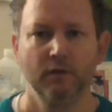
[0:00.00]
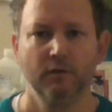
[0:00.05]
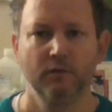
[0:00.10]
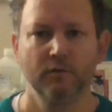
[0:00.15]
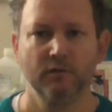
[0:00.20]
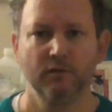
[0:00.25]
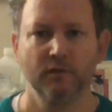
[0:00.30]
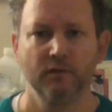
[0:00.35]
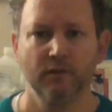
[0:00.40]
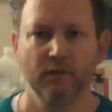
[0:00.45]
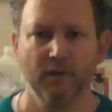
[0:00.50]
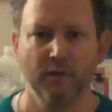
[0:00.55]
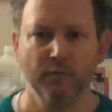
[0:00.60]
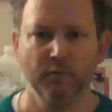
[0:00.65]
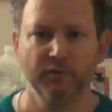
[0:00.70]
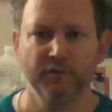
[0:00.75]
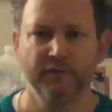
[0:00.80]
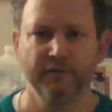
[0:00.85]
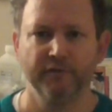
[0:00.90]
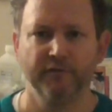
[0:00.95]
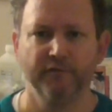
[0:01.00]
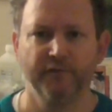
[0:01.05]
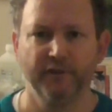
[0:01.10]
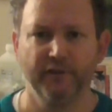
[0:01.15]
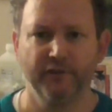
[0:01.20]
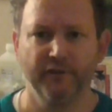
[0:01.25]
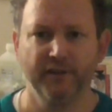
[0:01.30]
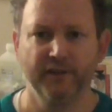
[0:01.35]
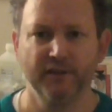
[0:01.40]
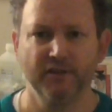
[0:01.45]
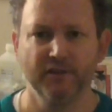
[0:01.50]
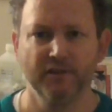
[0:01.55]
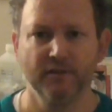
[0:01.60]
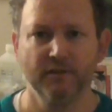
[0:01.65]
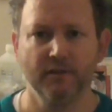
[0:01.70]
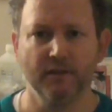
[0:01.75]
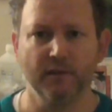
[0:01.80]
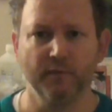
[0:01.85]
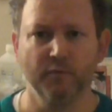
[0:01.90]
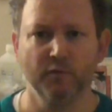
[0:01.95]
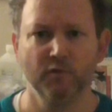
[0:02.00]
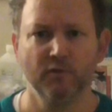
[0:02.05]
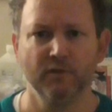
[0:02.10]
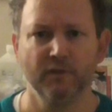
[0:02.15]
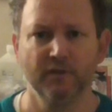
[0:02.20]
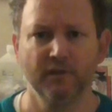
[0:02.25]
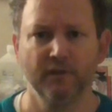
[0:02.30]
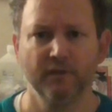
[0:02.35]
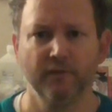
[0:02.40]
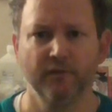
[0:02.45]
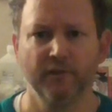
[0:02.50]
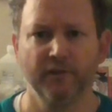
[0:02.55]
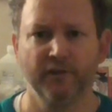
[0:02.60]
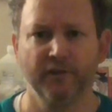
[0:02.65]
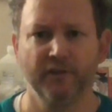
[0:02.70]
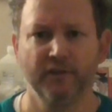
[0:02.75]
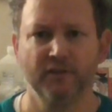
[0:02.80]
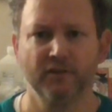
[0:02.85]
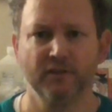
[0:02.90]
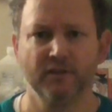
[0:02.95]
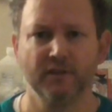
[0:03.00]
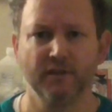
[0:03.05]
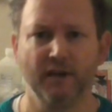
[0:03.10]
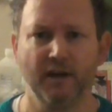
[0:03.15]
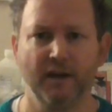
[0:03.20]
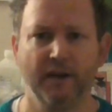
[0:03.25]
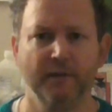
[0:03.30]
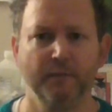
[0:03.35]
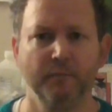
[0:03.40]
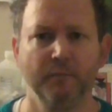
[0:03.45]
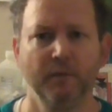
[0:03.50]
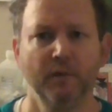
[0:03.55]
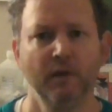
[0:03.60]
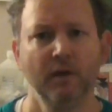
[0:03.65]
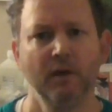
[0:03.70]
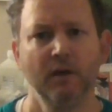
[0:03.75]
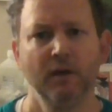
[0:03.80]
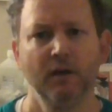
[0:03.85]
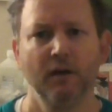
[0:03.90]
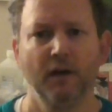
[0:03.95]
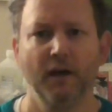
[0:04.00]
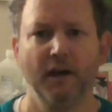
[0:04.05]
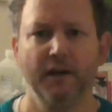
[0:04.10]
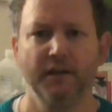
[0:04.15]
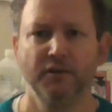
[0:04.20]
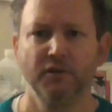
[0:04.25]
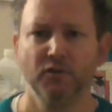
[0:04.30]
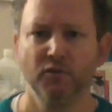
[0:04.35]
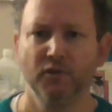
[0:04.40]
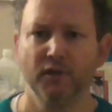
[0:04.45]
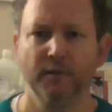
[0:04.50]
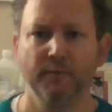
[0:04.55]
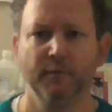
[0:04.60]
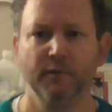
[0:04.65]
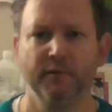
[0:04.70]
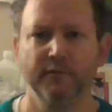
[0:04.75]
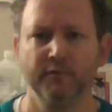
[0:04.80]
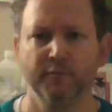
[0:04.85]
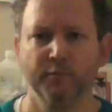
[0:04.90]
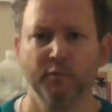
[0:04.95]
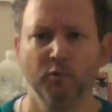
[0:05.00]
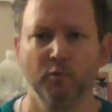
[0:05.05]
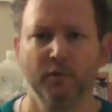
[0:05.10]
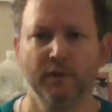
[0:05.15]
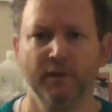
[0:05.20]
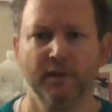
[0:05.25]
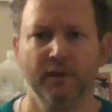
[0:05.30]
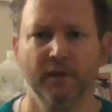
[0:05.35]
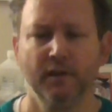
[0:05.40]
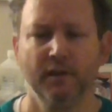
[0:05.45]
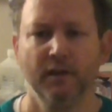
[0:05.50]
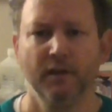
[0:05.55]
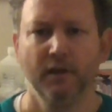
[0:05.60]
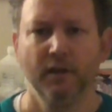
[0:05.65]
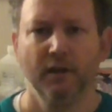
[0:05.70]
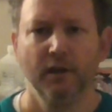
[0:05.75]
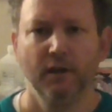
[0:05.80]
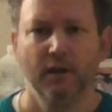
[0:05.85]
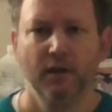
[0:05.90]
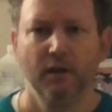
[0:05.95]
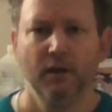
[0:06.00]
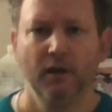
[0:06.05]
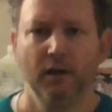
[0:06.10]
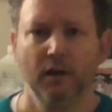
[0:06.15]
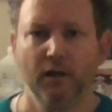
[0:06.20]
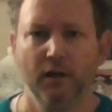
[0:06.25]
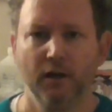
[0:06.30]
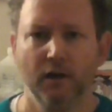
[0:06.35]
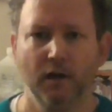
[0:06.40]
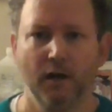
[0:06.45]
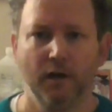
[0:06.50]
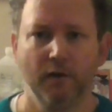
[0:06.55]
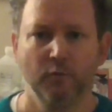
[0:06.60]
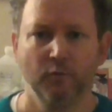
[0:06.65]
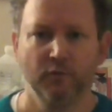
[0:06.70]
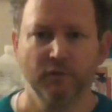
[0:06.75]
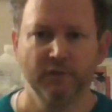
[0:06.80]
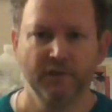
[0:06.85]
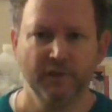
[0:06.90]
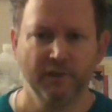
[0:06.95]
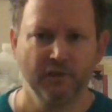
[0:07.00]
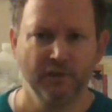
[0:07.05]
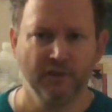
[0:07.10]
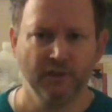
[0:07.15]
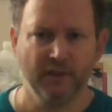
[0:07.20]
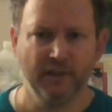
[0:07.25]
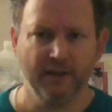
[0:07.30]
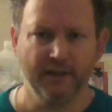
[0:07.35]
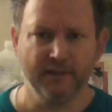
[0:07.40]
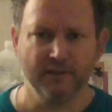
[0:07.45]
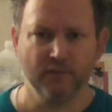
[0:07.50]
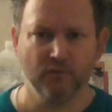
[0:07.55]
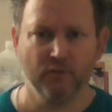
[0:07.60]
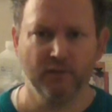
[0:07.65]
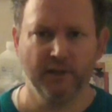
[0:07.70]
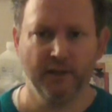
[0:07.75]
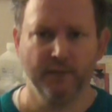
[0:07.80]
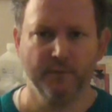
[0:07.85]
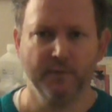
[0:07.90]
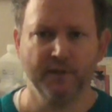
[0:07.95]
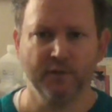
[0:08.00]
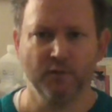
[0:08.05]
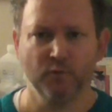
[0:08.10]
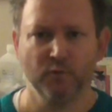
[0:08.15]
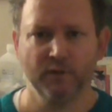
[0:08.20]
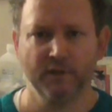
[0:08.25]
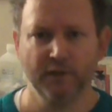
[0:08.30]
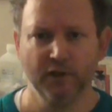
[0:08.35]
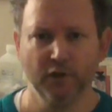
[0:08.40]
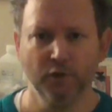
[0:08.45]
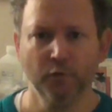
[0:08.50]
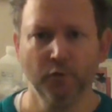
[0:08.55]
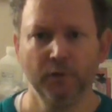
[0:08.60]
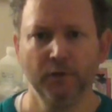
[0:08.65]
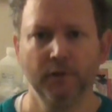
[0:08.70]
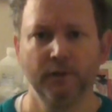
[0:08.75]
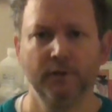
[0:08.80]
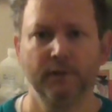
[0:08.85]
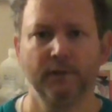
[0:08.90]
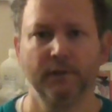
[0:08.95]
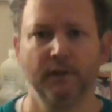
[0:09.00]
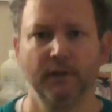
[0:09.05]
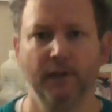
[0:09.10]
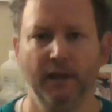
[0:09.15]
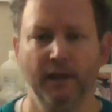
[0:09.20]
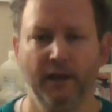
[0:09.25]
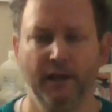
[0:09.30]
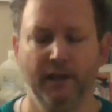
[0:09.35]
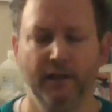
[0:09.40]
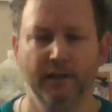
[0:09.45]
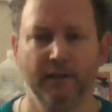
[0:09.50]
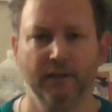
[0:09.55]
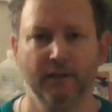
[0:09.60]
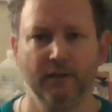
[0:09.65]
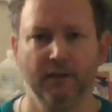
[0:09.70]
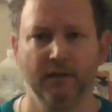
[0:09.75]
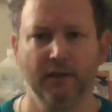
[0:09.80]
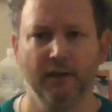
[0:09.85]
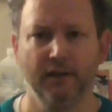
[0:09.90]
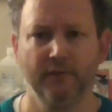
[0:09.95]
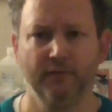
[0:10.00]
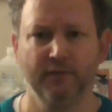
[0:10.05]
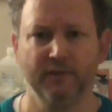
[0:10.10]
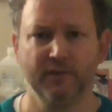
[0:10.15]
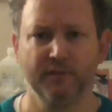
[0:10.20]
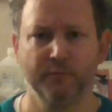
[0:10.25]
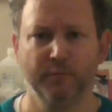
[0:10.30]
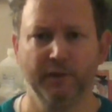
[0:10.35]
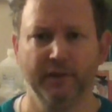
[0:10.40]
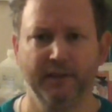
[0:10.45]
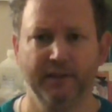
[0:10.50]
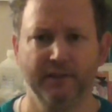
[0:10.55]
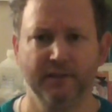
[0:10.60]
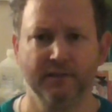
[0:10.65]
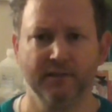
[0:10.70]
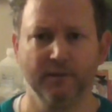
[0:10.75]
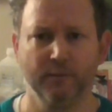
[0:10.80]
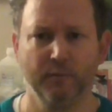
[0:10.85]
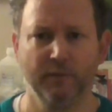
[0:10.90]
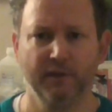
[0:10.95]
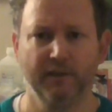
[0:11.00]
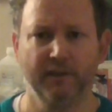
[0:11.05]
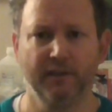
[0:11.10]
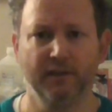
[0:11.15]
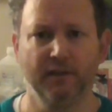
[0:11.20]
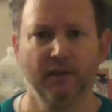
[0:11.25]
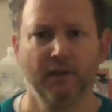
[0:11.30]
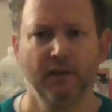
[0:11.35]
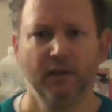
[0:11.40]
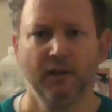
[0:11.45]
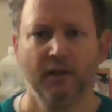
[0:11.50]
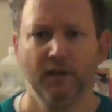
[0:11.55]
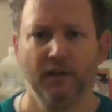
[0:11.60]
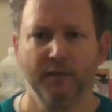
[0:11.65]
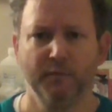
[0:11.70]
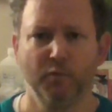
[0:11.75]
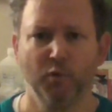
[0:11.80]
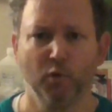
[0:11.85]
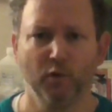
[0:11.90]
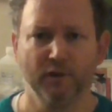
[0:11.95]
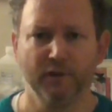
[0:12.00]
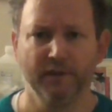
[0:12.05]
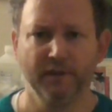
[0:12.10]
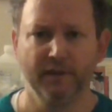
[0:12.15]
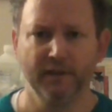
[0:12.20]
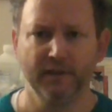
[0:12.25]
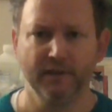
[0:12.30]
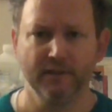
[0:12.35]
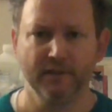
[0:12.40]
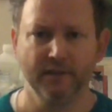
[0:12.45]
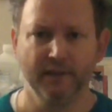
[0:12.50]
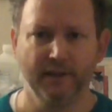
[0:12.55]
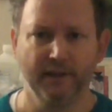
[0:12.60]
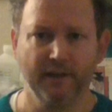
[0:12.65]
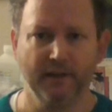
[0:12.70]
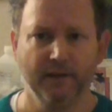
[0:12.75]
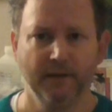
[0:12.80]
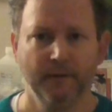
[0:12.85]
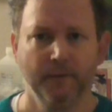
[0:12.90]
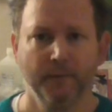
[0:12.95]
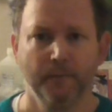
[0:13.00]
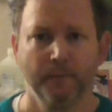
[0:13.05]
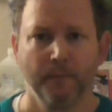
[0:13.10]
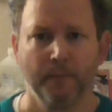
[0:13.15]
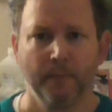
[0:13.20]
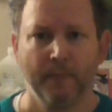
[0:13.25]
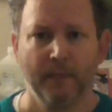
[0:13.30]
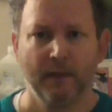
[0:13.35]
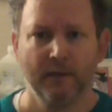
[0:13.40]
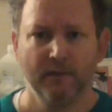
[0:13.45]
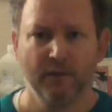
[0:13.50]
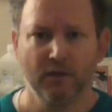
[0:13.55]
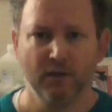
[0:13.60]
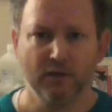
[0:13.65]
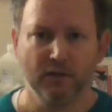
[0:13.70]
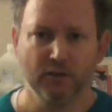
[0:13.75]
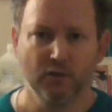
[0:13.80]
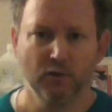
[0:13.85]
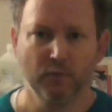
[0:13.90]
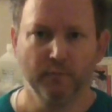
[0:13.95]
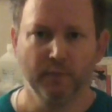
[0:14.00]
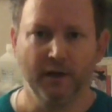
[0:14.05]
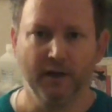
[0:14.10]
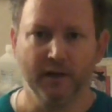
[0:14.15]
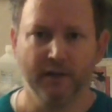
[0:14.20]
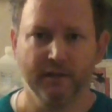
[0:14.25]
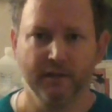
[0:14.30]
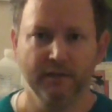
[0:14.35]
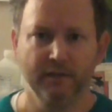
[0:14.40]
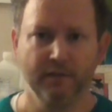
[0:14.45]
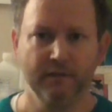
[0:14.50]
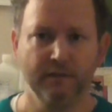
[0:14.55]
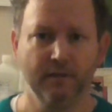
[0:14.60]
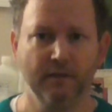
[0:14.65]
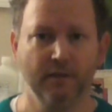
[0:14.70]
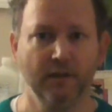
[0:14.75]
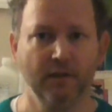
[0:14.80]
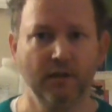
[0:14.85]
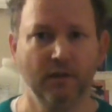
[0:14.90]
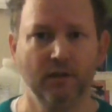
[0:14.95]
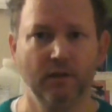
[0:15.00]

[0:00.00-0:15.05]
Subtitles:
there's a couple different variations. I'm using the variations I do and I'm comfortable with. I will tell you the classical names as we go and kind of explain some of the important things like the kumbakas